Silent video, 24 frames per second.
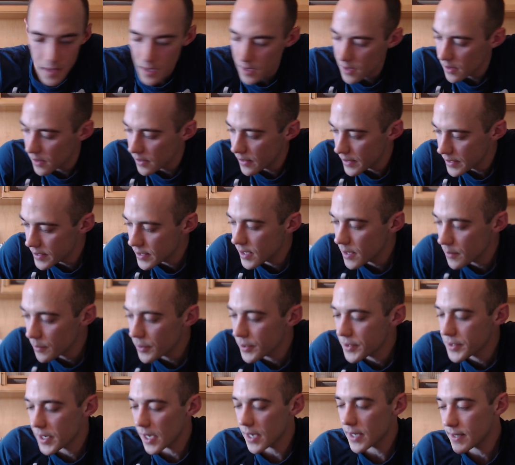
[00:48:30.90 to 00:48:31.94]
This
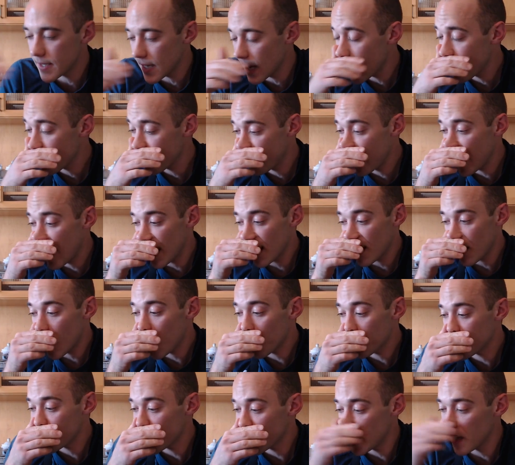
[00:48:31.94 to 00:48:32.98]
gimbal does have that
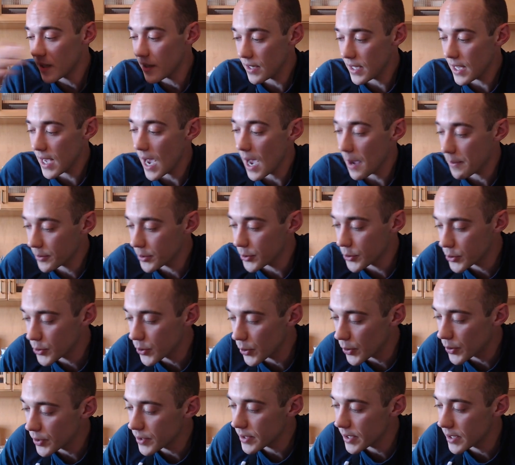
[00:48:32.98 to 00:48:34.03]
option in the app
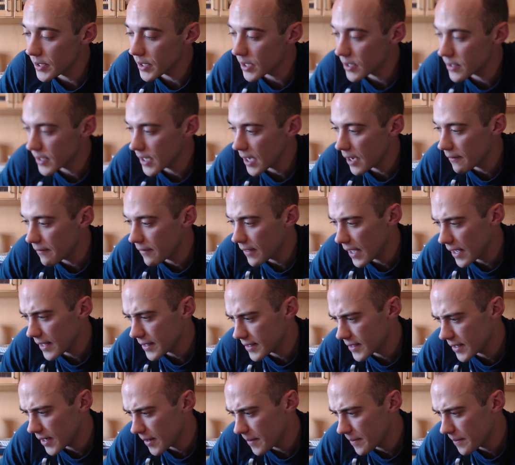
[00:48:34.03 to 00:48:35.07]
controls. It does have
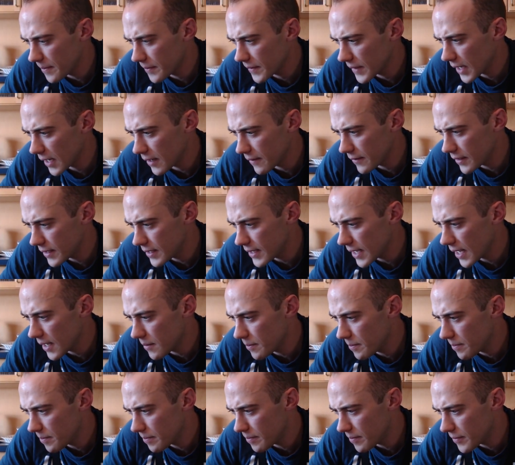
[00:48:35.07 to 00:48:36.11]
that kind of a
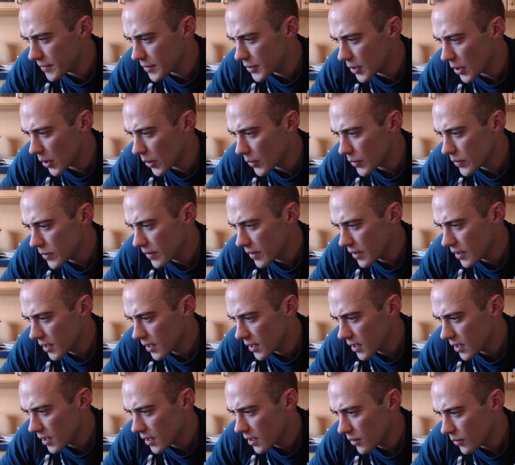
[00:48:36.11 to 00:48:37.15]
dead zone.
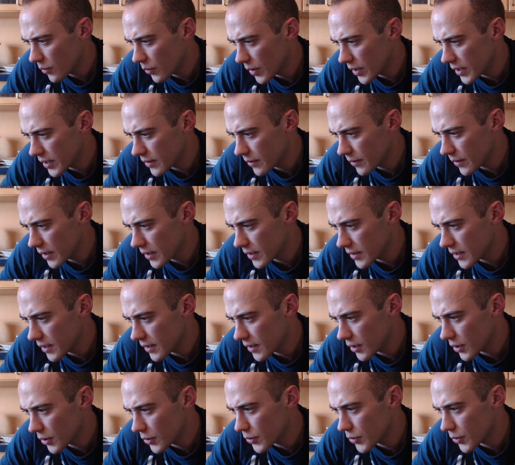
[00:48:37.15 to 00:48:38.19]
Where is it?
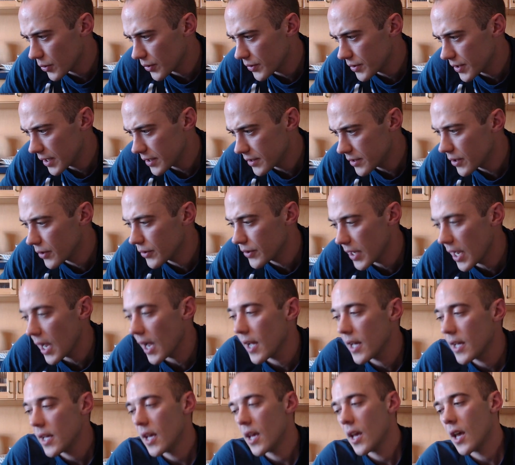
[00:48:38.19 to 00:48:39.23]
The control dead zone. Yeah.
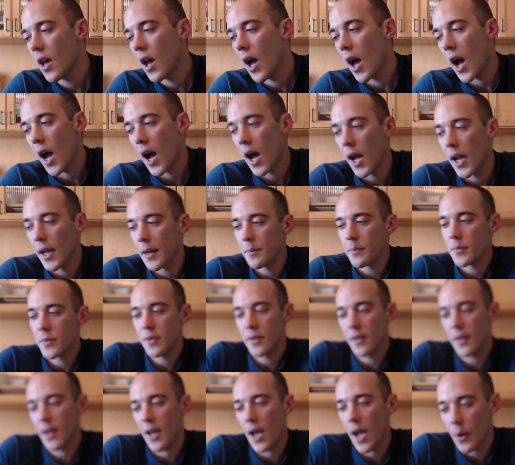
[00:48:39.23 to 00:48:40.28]

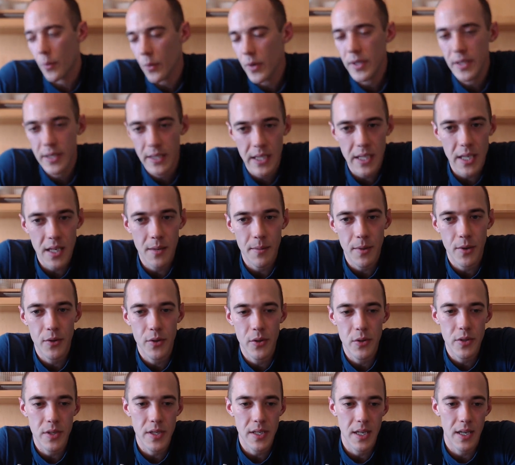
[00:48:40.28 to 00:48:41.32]
I was thinking about
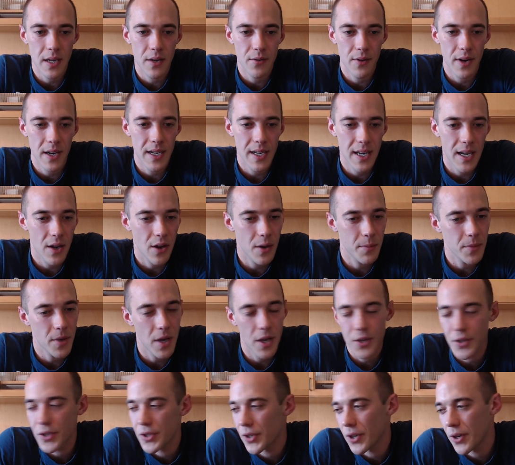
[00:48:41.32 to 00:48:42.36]
using it. Right now I'm
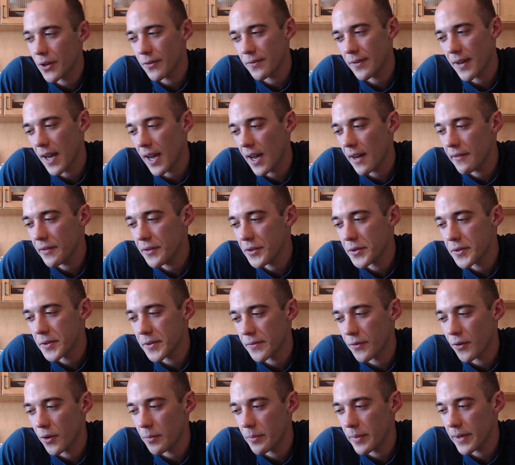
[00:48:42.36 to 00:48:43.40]
not sure if I have a use
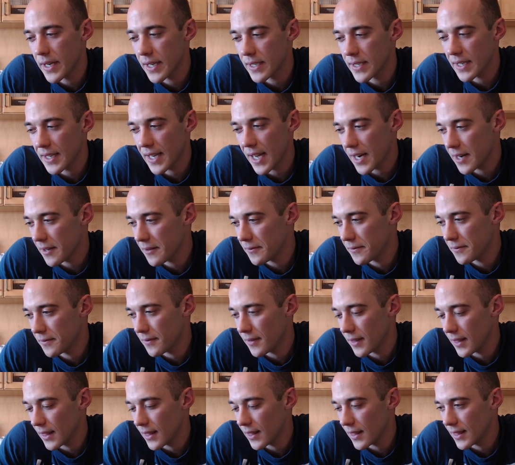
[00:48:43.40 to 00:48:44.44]
for it, because I kind of
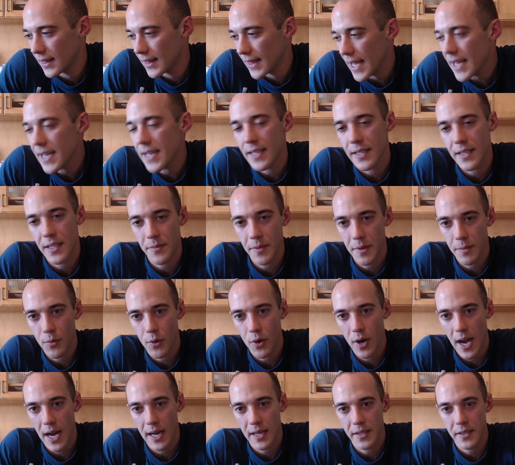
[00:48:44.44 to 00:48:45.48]
like it to be
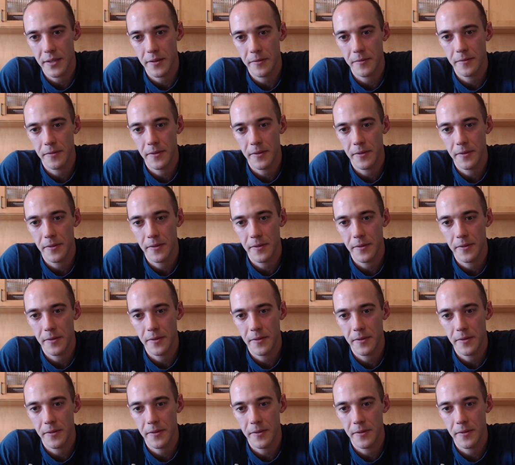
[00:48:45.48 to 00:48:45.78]
more active.